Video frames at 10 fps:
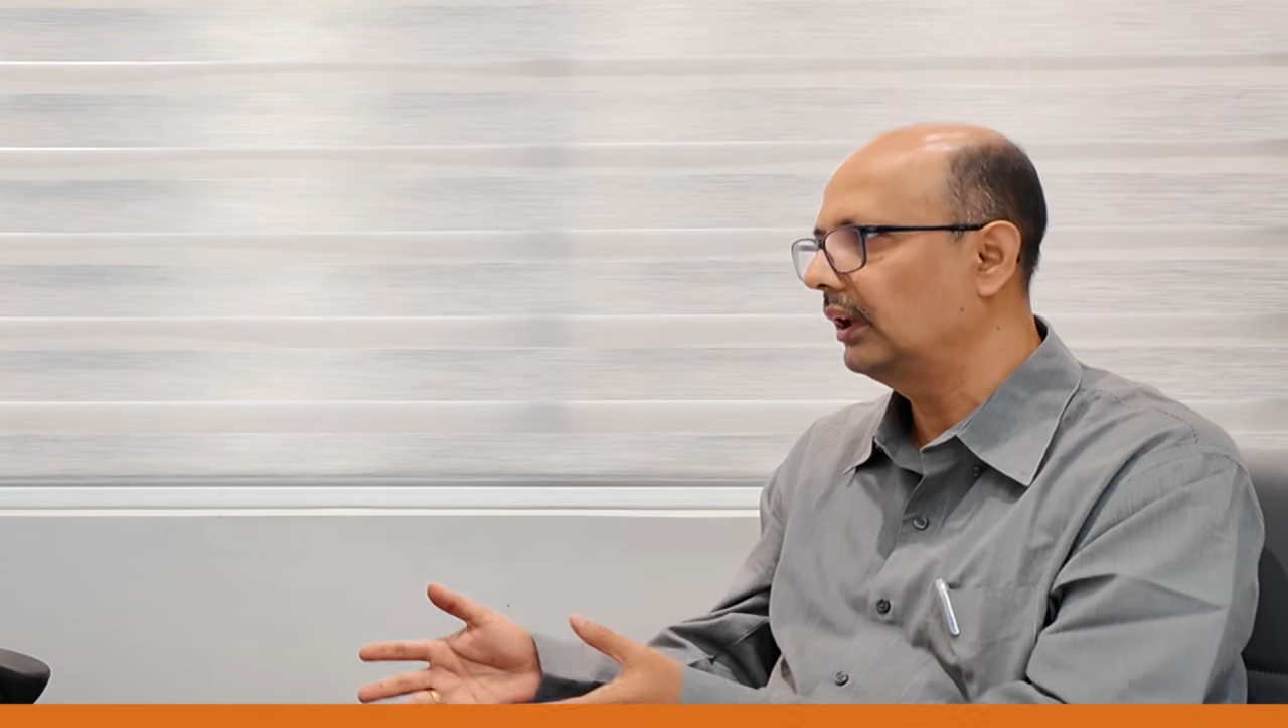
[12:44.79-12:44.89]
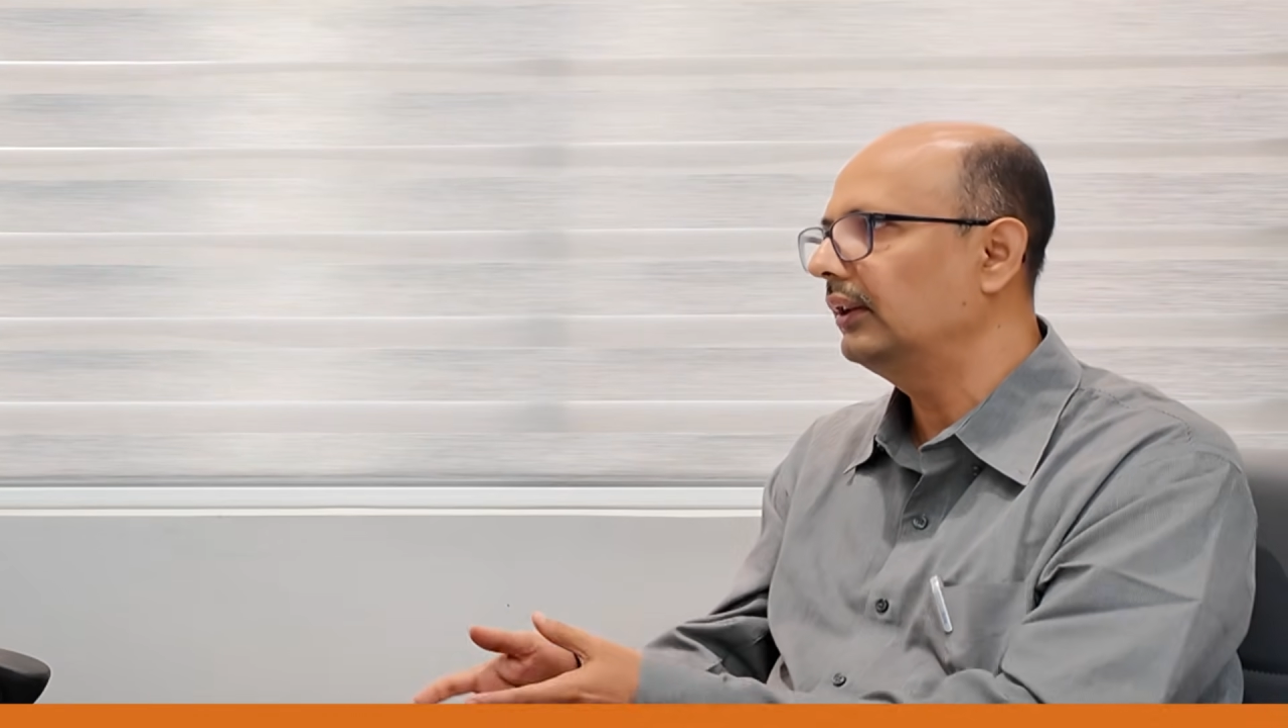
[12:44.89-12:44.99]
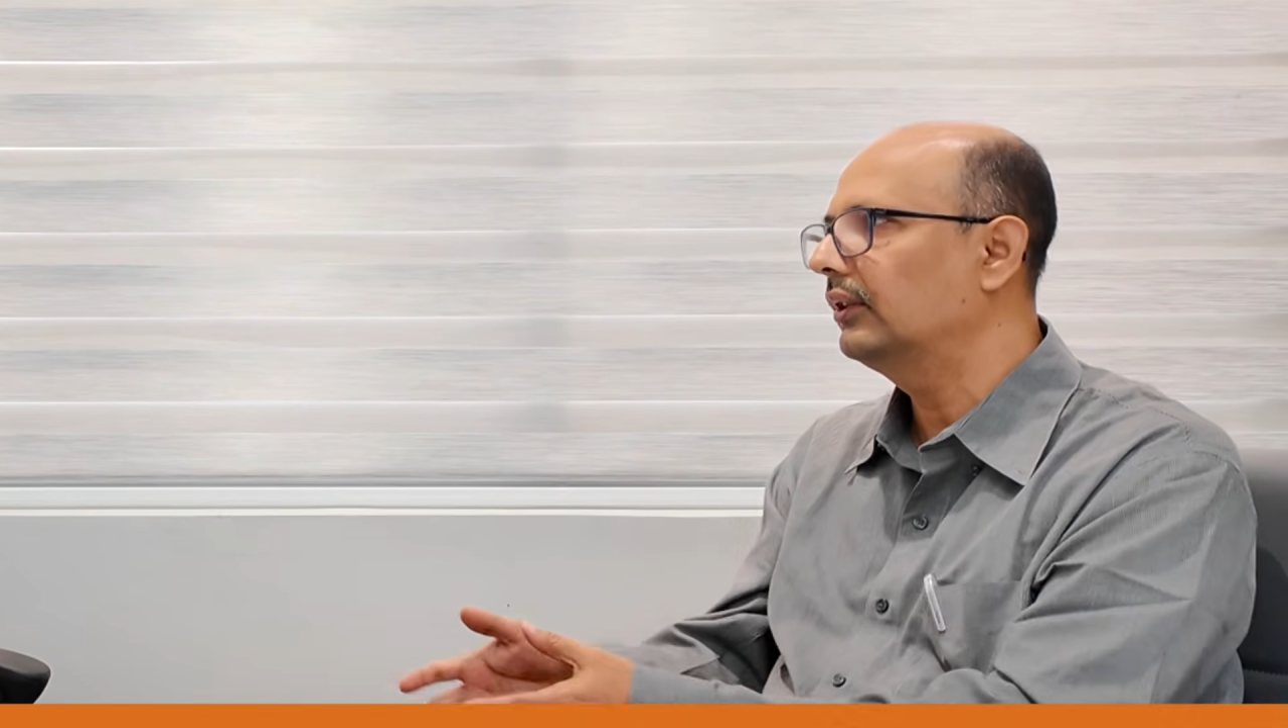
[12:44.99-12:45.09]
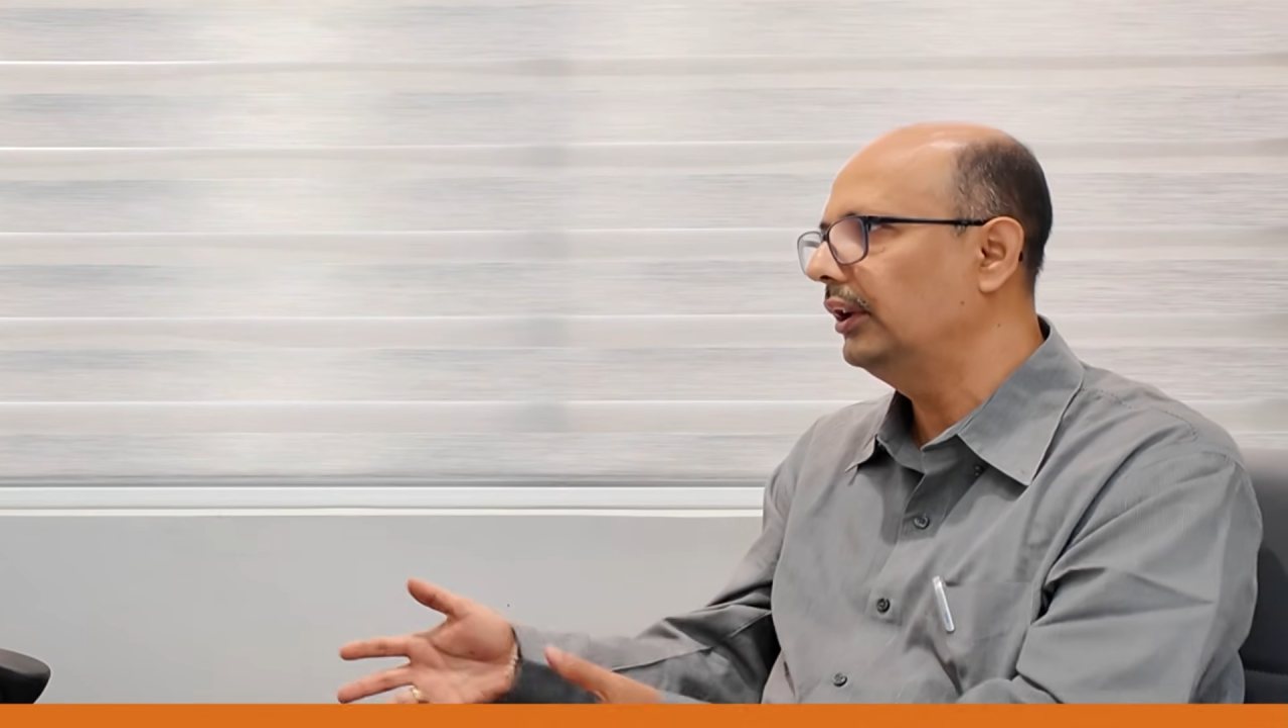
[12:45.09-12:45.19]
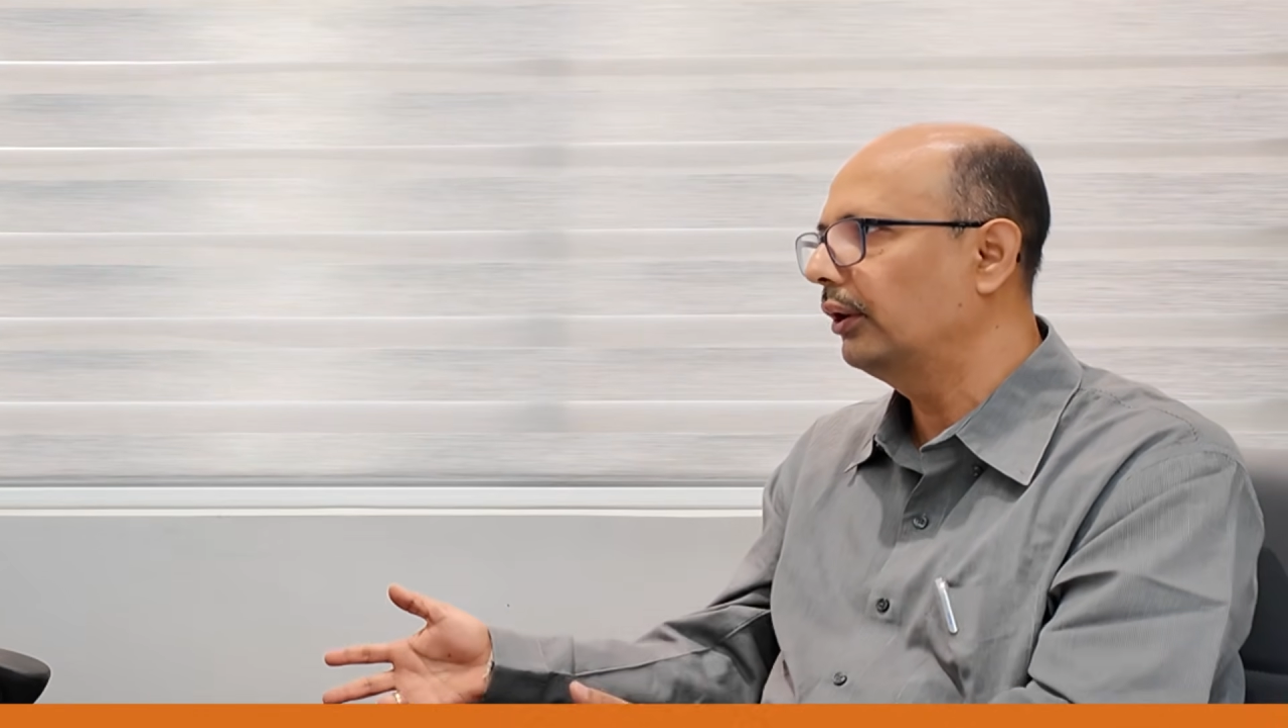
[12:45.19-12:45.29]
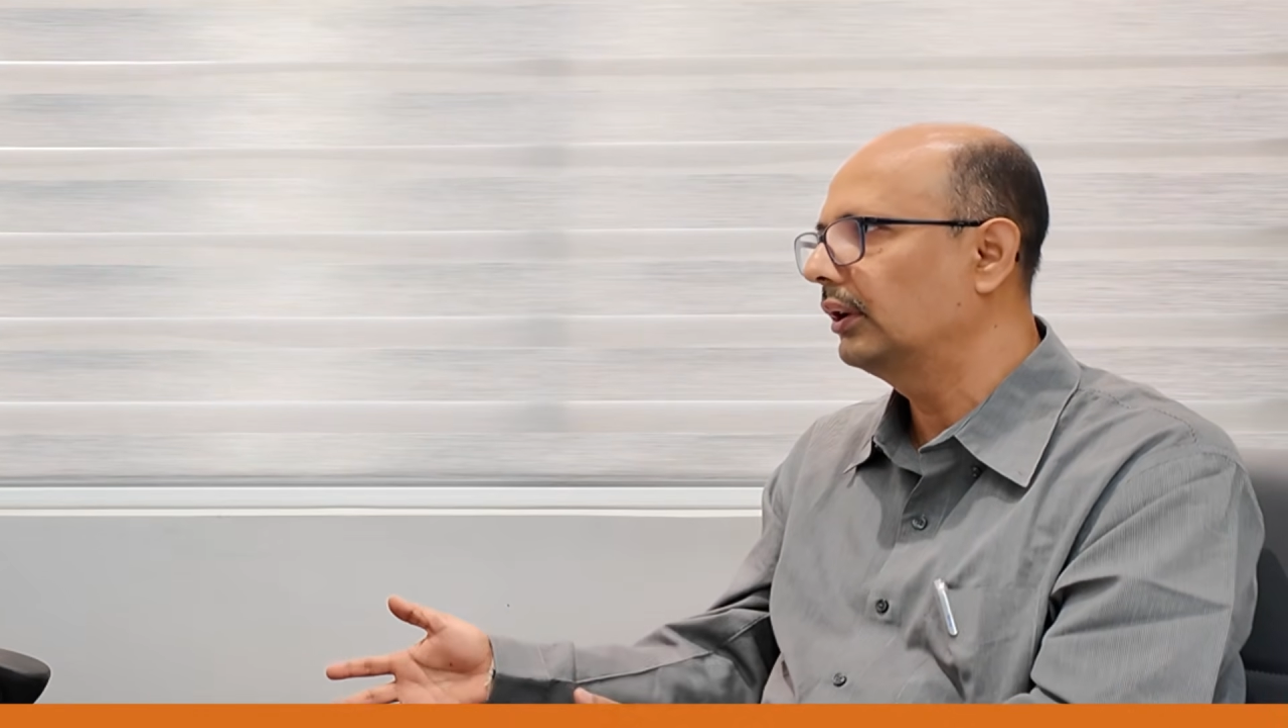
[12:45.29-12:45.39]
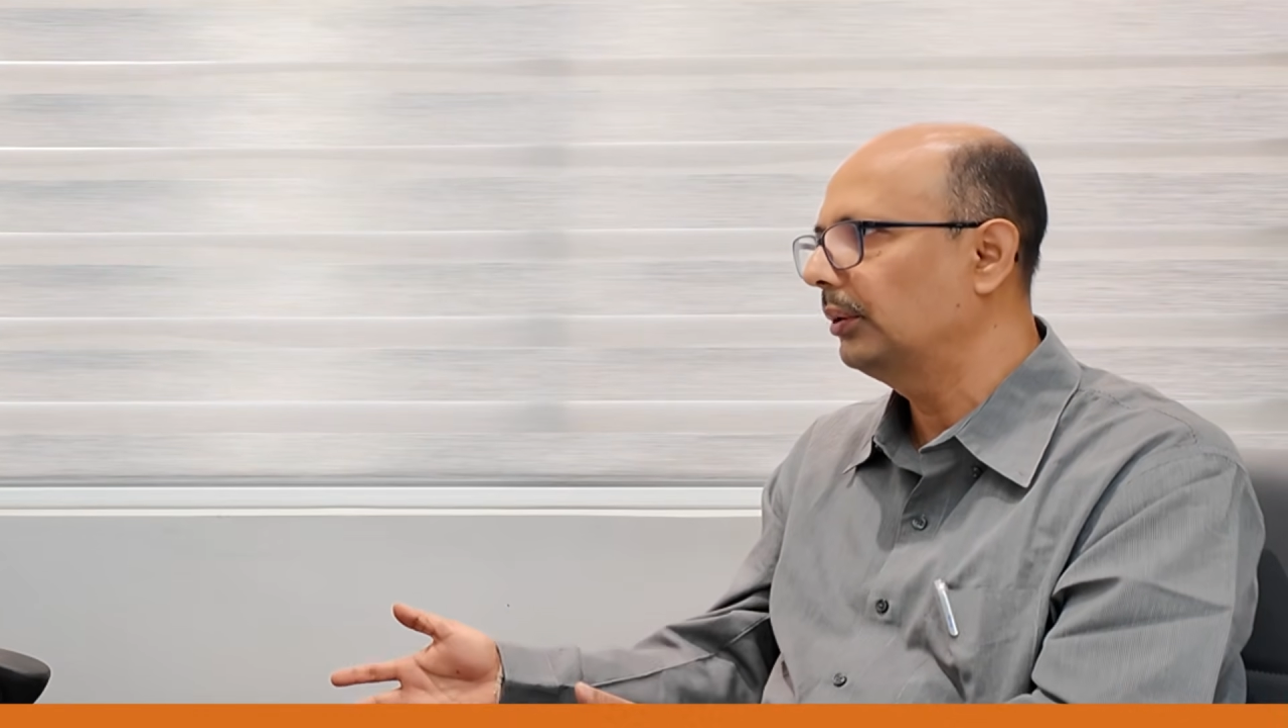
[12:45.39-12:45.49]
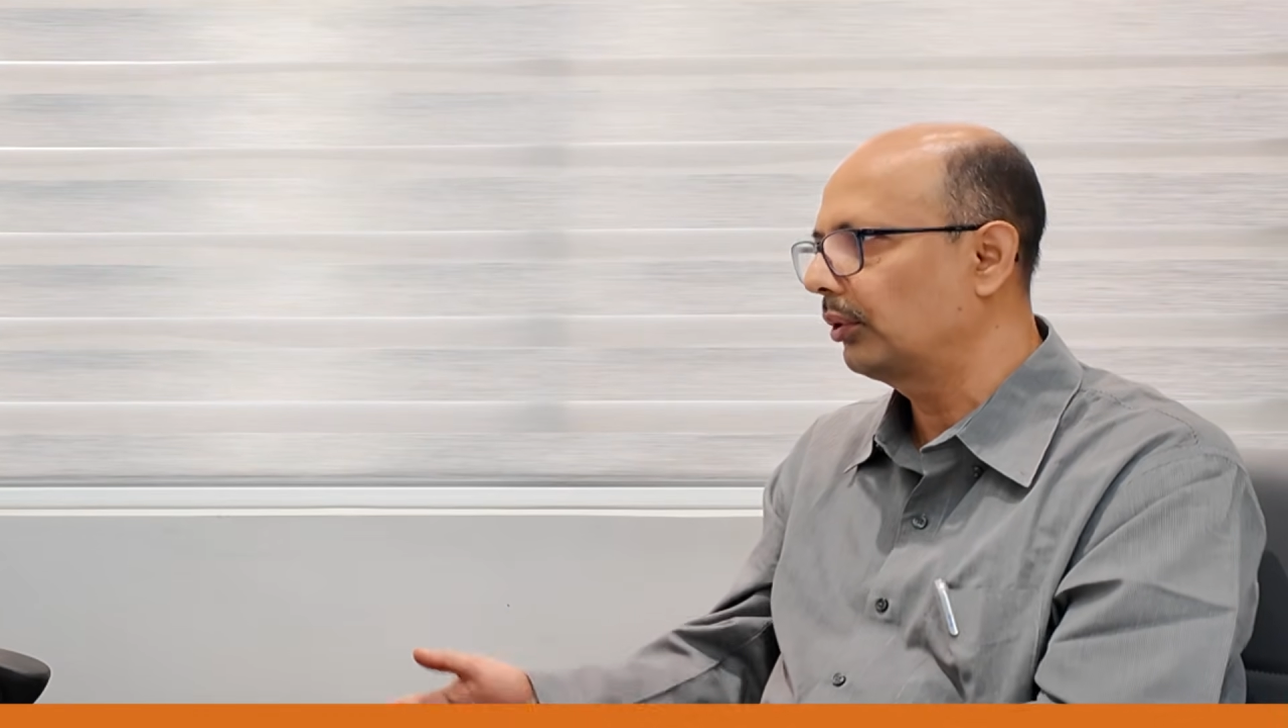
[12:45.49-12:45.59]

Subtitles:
nicely on the